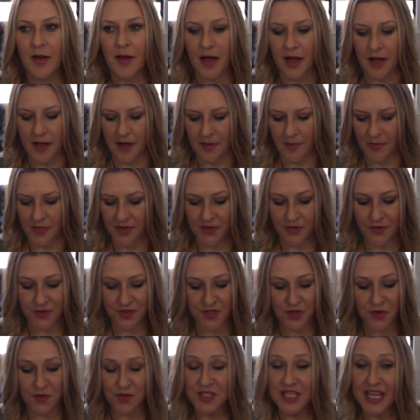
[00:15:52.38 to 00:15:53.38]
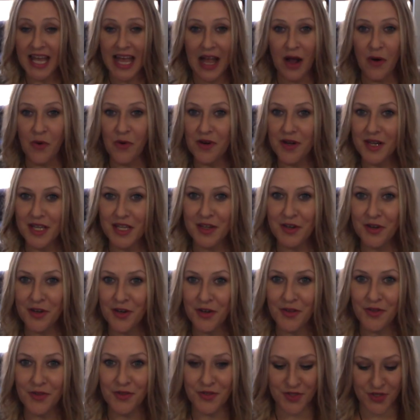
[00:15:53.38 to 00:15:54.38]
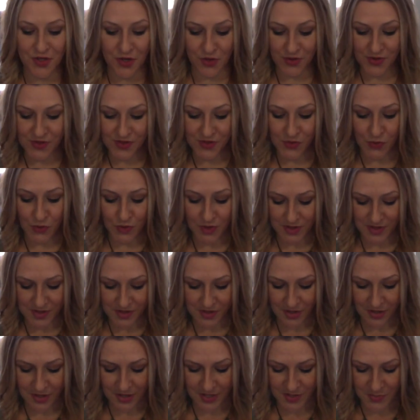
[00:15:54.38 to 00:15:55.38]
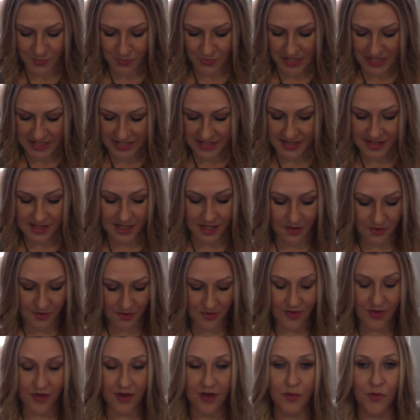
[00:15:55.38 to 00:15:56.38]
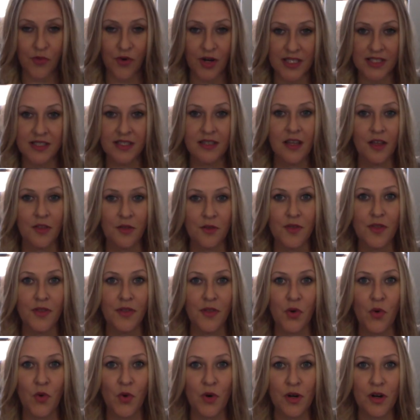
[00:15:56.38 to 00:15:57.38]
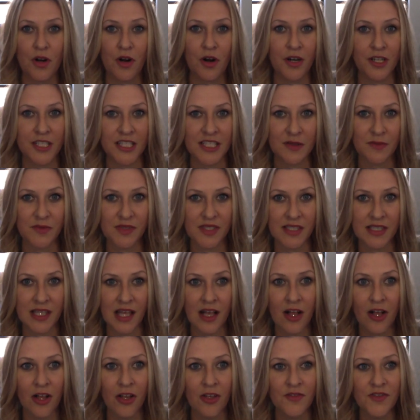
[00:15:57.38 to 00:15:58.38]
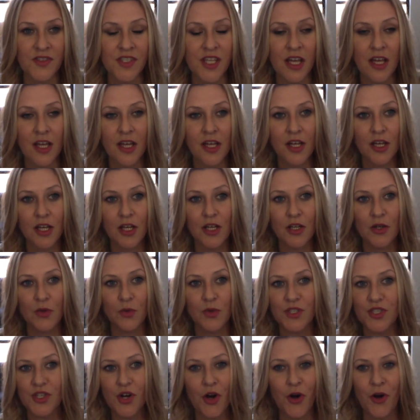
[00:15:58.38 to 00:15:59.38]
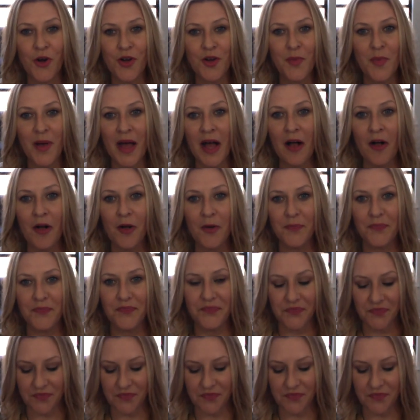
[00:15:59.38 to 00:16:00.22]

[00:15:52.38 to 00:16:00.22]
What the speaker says: But there's no Tower here. There's no Swords cards present other than the Court cards themselves, which aren't about